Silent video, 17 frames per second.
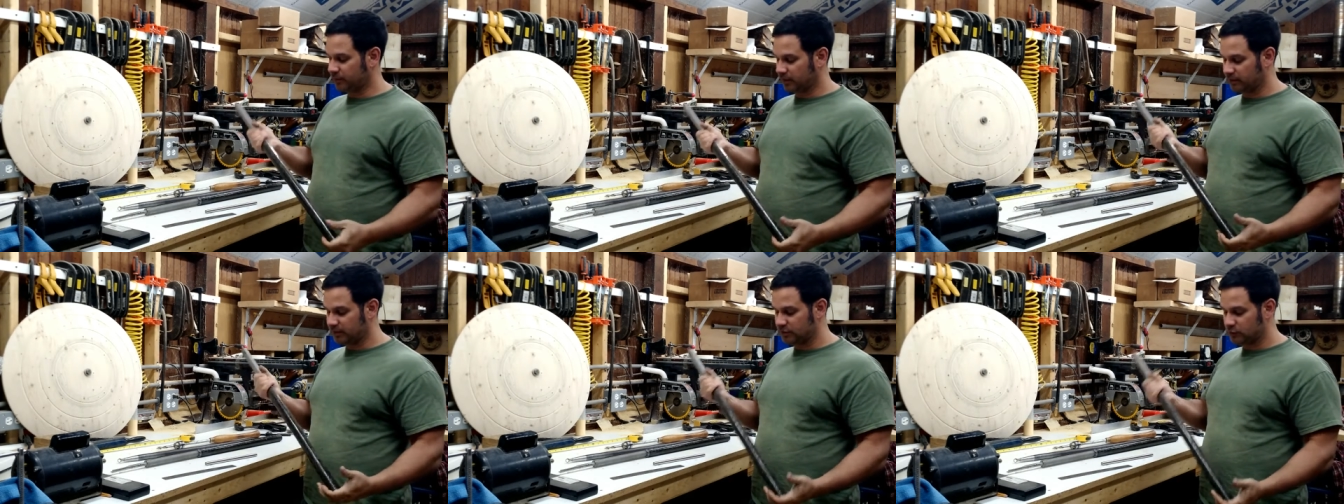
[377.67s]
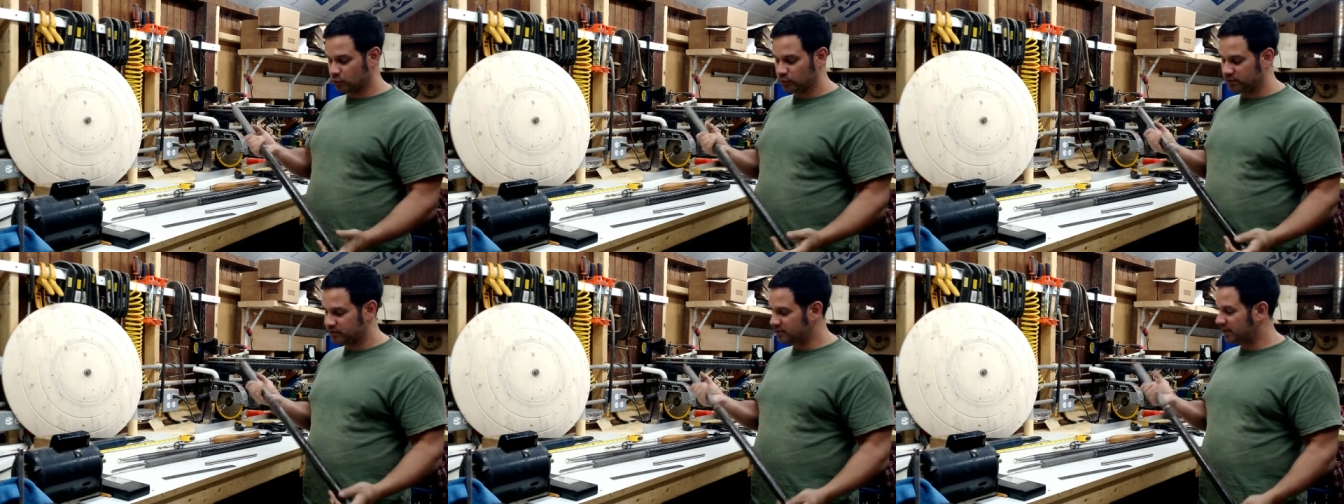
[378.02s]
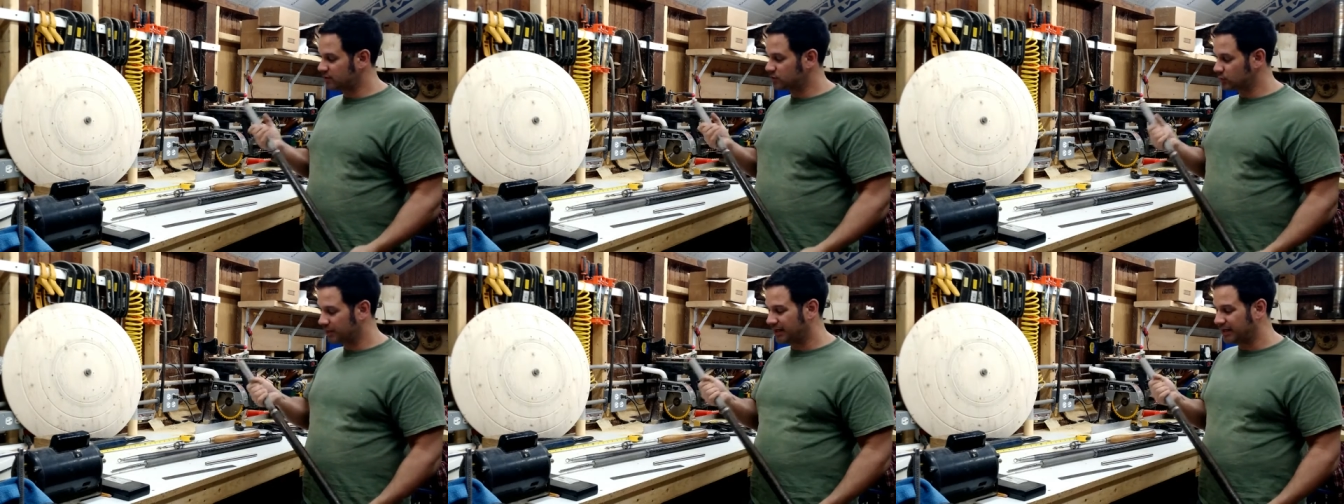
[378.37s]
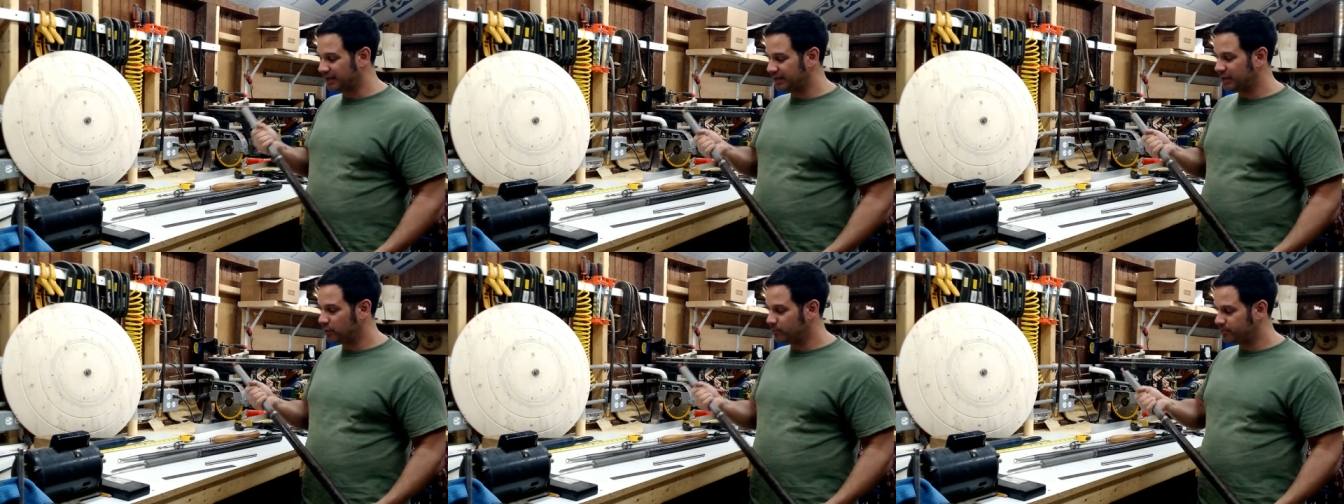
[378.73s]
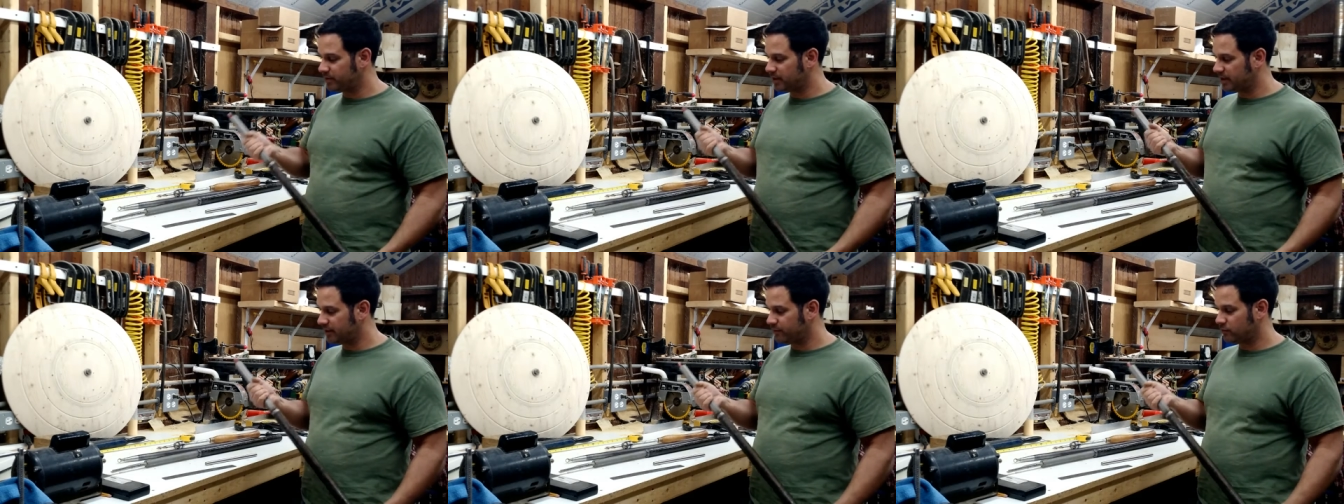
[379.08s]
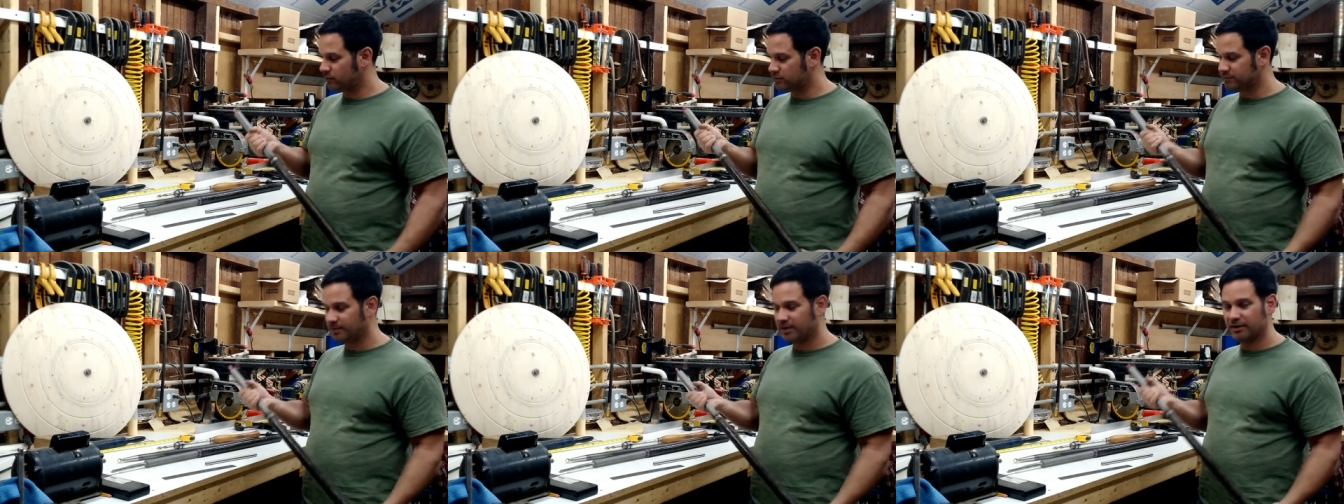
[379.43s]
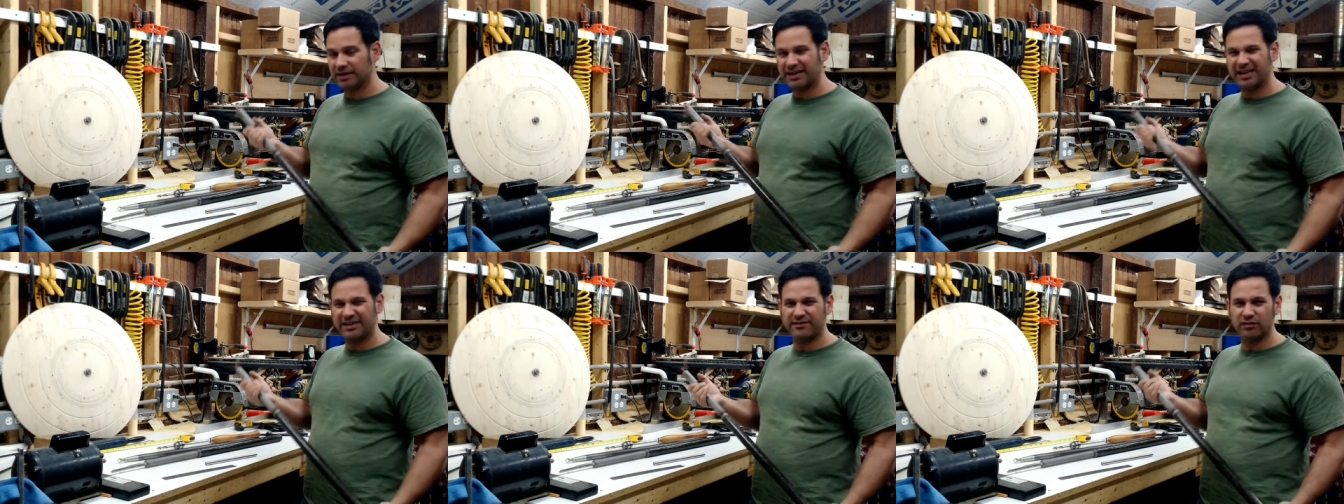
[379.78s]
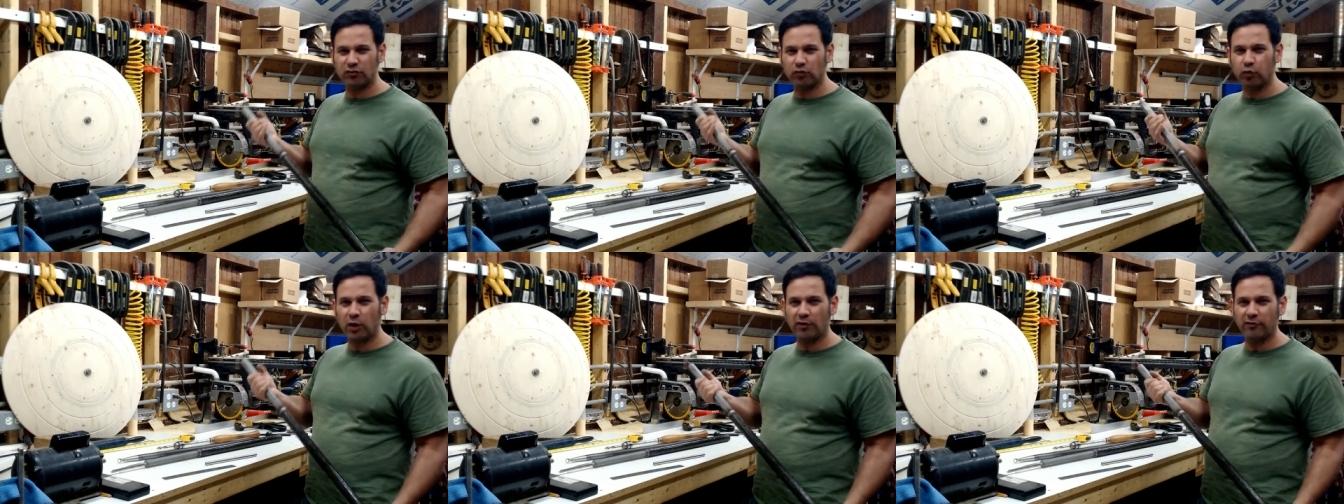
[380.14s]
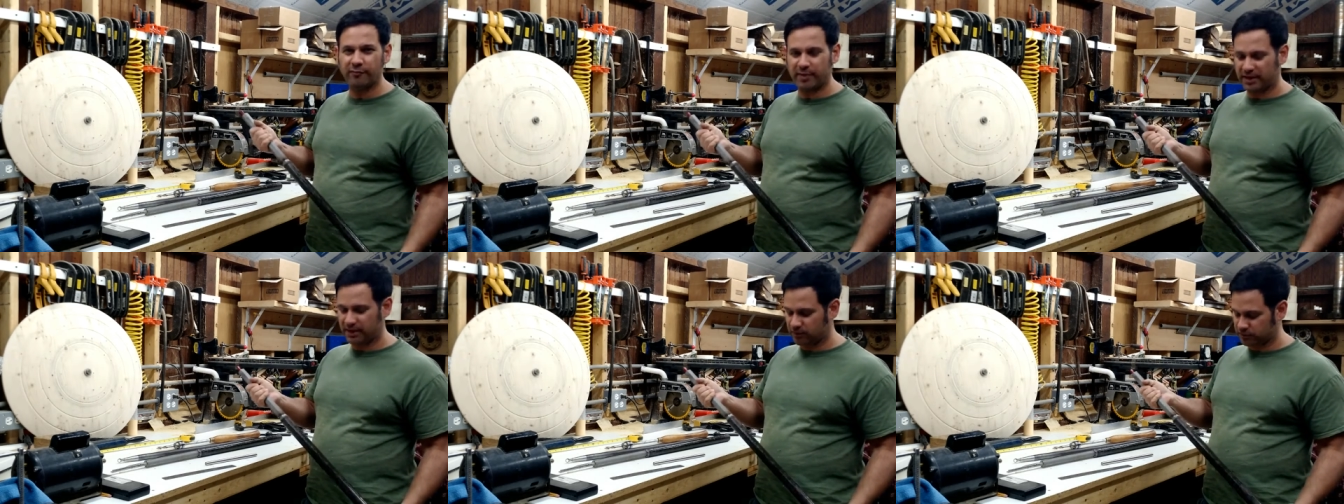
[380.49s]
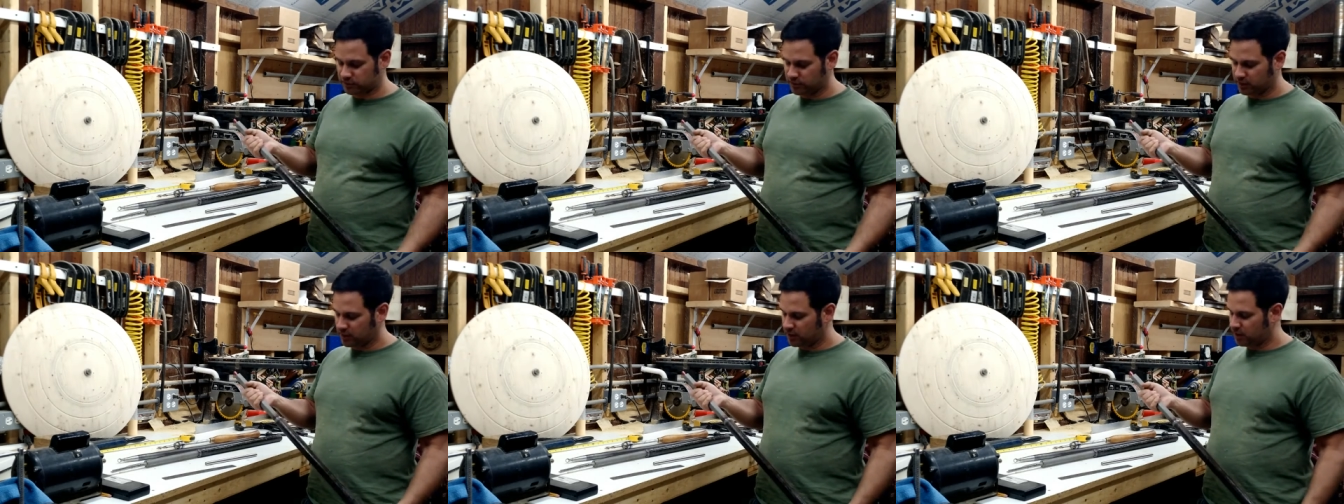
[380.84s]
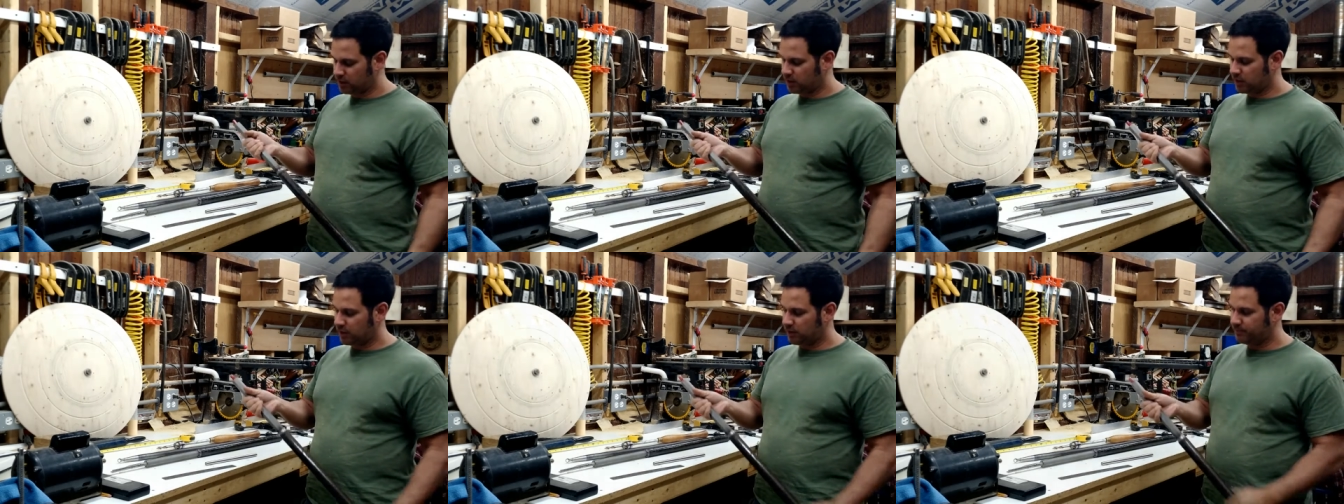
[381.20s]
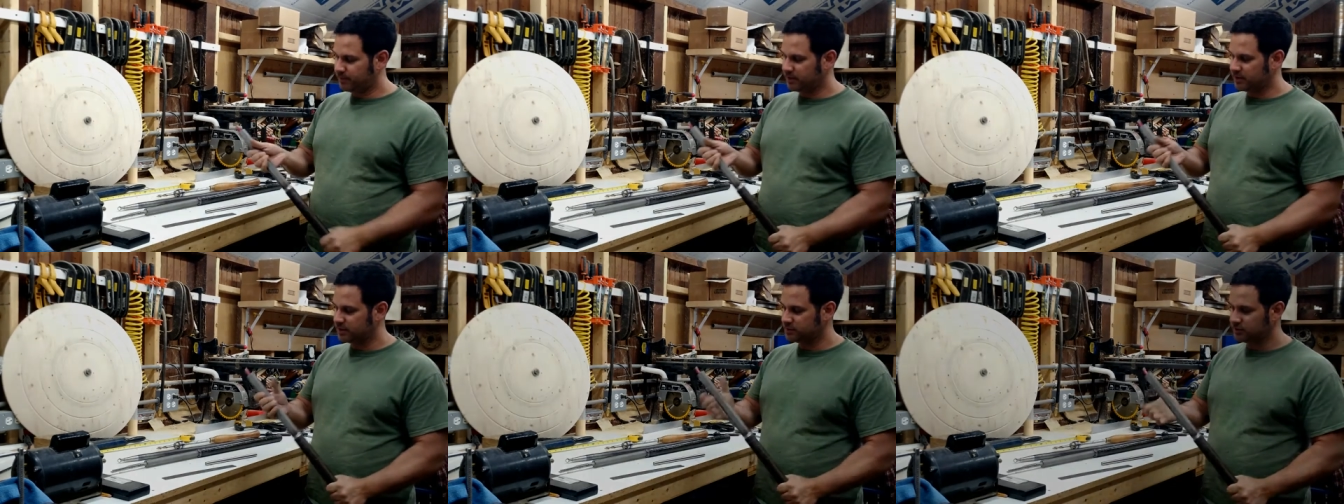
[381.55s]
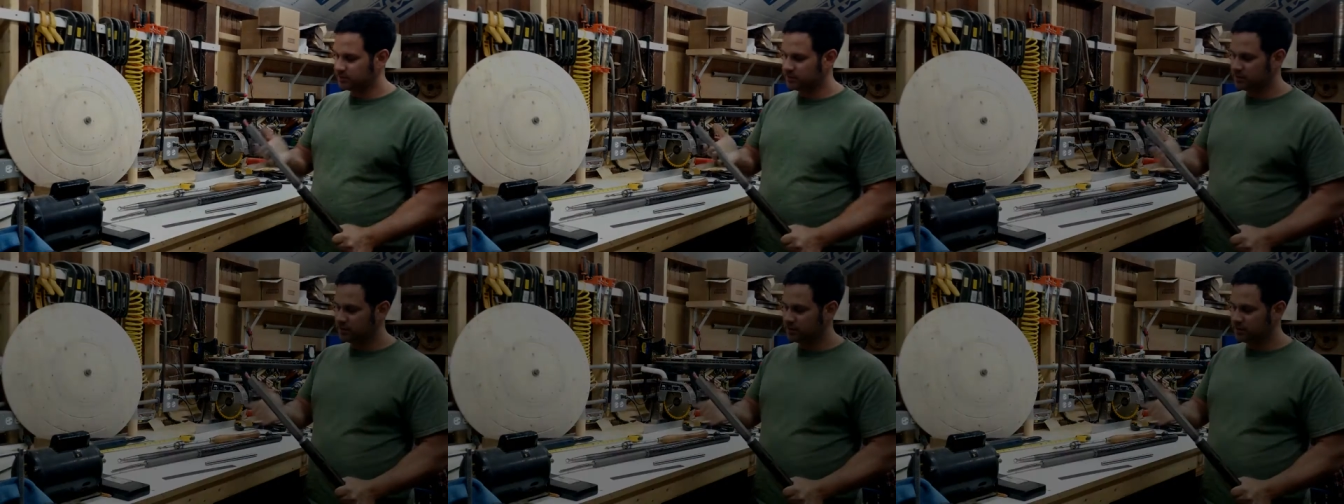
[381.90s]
this one is actually a little bit heavier. It's about 11, 12 pounds because of